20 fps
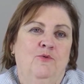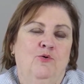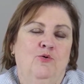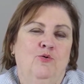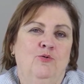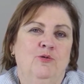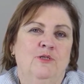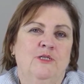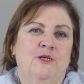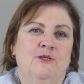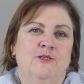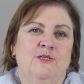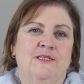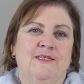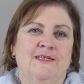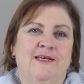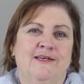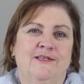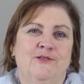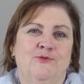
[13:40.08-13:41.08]
Also
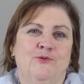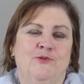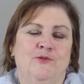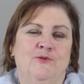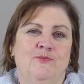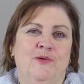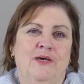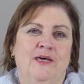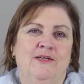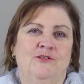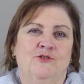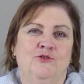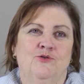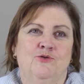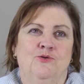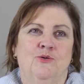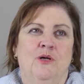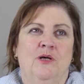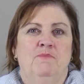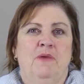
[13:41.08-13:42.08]
discuss with them how
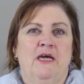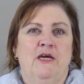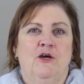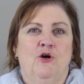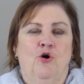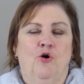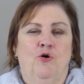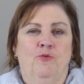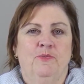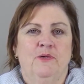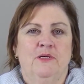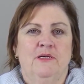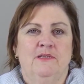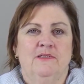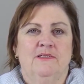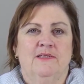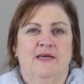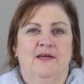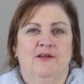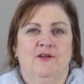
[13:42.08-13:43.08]
to make
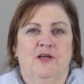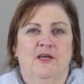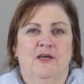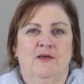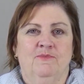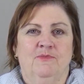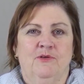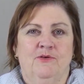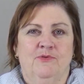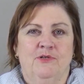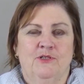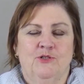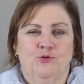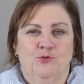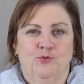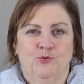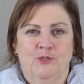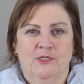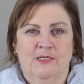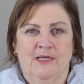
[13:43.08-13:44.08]
copies, how to keep the
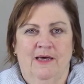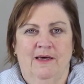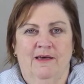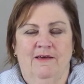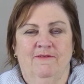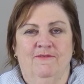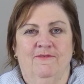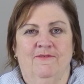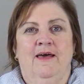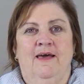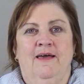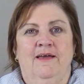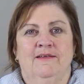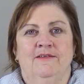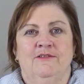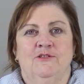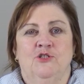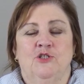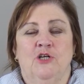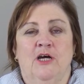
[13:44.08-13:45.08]
original safe,
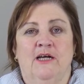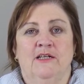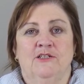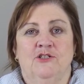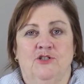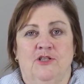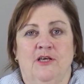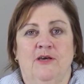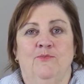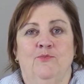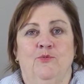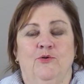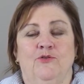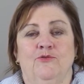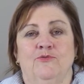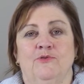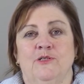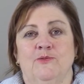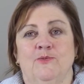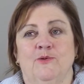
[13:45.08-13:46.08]
and charge them with
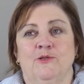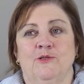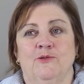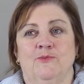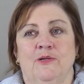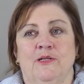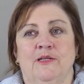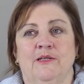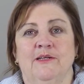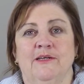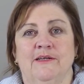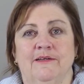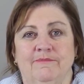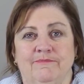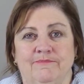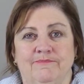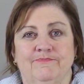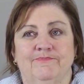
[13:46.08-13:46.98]
the responsibility.